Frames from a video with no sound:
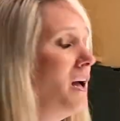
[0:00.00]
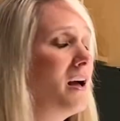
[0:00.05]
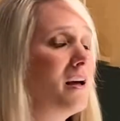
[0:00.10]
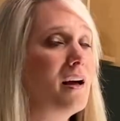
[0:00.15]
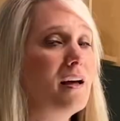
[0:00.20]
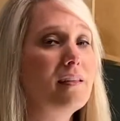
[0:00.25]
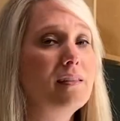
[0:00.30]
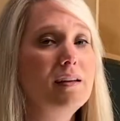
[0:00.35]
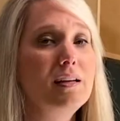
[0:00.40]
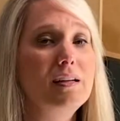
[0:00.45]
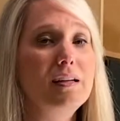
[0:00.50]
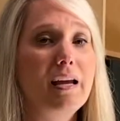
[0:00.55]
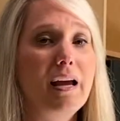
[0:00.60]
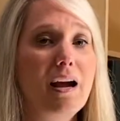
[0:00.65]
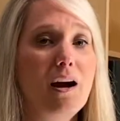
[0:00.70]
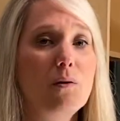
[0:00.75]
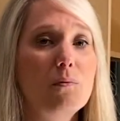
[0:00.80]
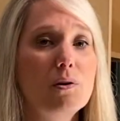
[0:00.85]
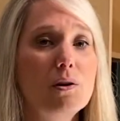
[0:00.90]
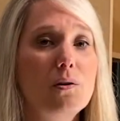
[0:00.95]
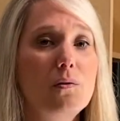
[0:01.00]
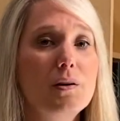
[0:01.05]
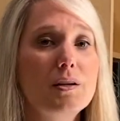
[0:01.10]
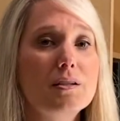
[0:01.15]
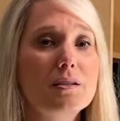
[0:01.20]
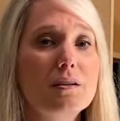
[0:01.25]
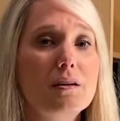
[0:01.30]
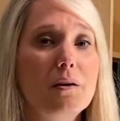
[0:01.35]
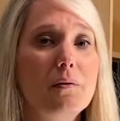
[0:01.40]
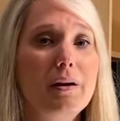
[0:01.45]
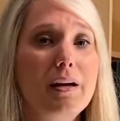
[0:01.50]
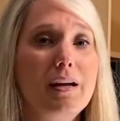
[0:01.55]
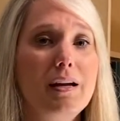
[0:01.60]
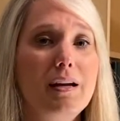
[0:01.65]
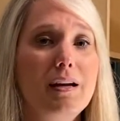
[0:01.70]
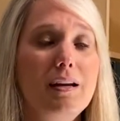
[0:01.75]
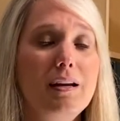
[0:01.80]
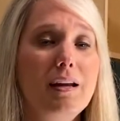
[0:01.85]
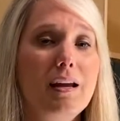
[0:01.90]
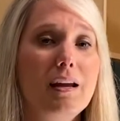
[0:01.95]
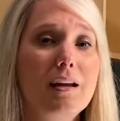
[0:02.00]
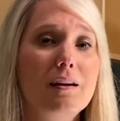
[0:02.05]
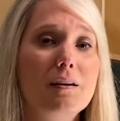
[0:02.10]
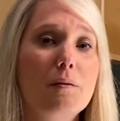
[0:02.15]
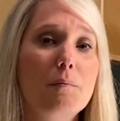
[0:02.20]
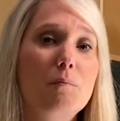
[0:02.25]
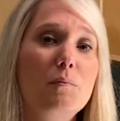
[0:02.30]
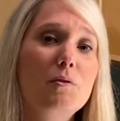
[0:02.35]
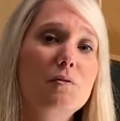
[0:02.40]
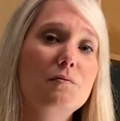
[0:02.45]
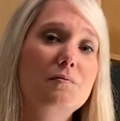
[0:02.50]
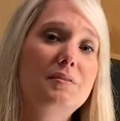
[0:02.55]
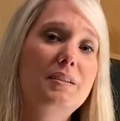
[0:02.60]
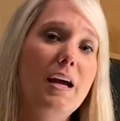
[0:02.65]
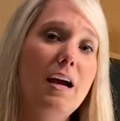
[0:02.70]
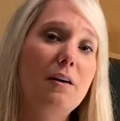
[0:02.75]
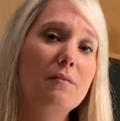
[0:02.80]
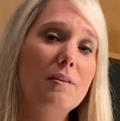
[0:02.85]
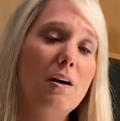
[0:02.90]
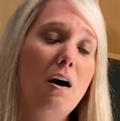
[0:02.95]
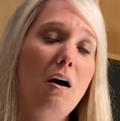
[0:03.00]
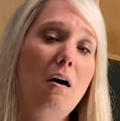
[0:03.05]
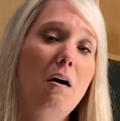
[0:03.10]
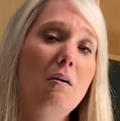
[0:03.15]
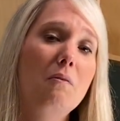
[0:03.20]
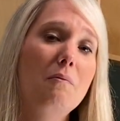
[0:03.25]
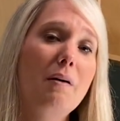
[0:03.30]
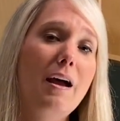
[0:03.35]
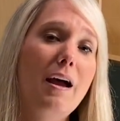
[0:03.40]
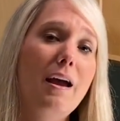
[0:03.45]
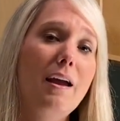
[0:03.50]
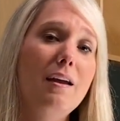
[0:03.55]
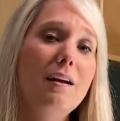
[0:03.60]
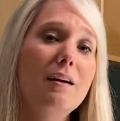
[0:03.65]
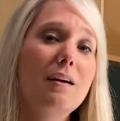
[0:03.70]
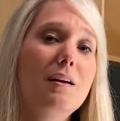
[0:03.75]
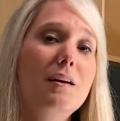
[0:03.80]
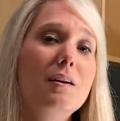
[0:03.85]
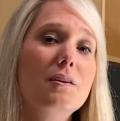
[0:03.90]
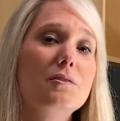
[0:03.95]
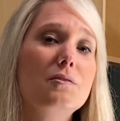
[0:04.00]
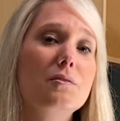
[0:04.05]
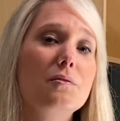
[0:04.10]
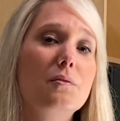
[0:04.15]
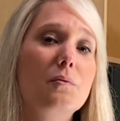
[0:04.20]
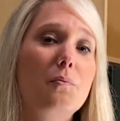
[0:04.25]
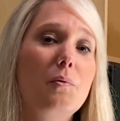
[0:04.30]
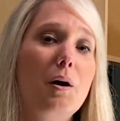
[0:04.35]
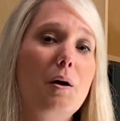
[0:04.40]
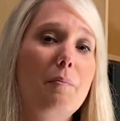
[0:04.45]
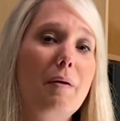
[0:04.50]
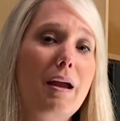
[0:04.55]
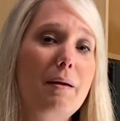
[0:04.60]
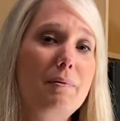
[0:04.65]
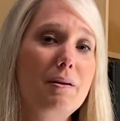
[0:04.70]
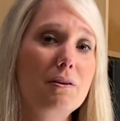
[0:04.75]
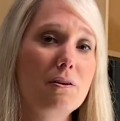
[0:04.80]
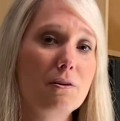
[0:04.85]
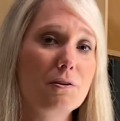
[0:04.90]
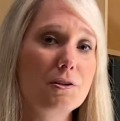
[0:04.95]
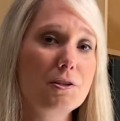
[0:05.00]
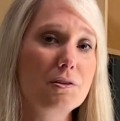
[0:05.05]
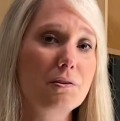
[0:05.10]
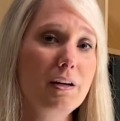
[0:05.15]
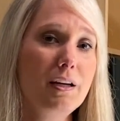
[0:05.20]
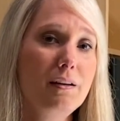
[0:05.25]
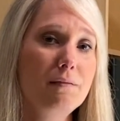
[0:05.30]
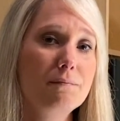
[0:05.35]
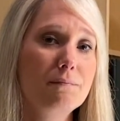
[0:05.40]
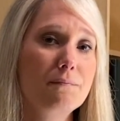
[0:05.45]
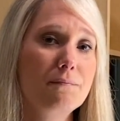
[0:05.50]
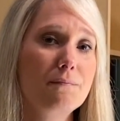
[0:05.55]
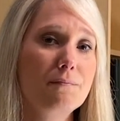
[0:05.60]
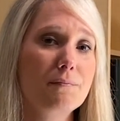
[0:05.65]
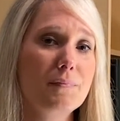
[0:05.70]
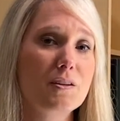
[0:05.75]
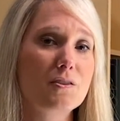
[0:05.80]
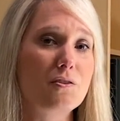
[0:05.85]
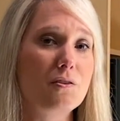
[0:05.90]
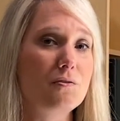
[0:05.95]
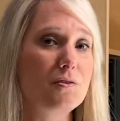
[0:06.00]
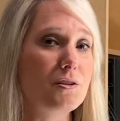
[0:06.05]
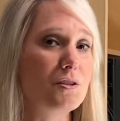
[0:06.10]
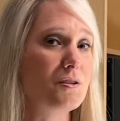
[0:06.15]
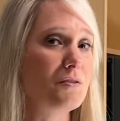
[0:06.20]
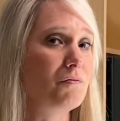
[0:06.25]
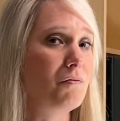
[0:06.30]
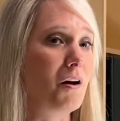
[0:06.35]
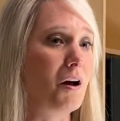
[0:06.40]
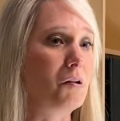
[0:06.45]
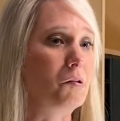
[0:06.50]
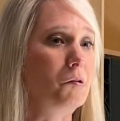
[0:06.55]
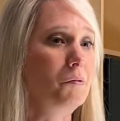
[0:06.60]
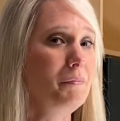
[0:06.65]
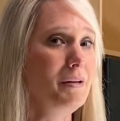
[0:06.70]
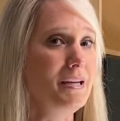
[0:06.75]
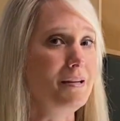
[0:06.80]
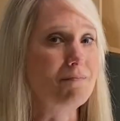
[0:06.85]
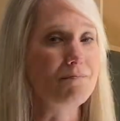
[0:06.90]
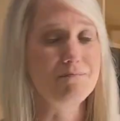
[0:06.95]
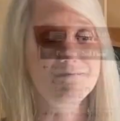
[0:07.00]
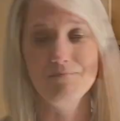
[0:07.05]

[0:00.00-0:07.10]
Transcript: I think now we're going to go ahead and move down the hallway to the Well Baby Nursery. So just follow me.